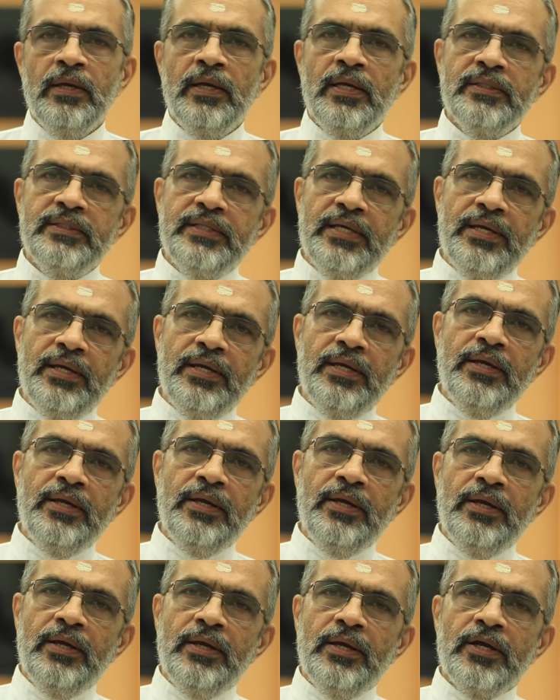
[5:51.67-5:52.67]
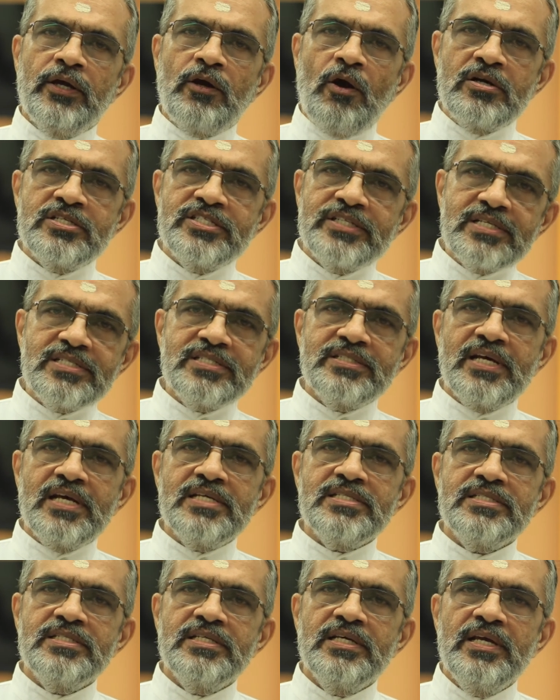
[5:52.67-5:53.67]
The
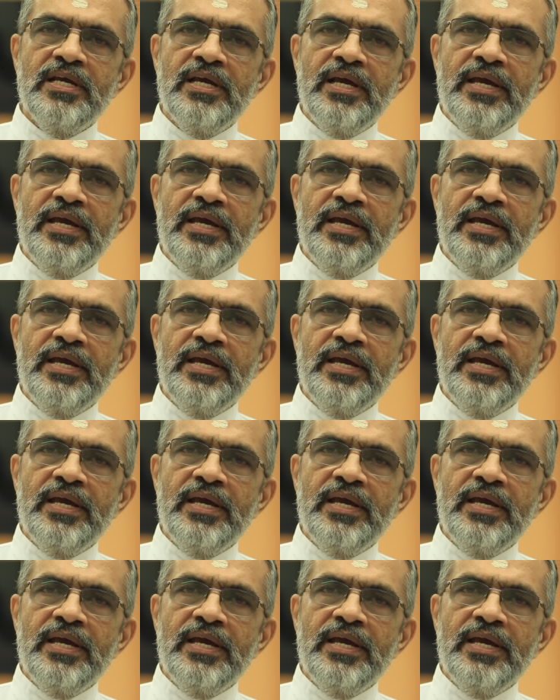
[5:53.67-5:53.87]
consciousness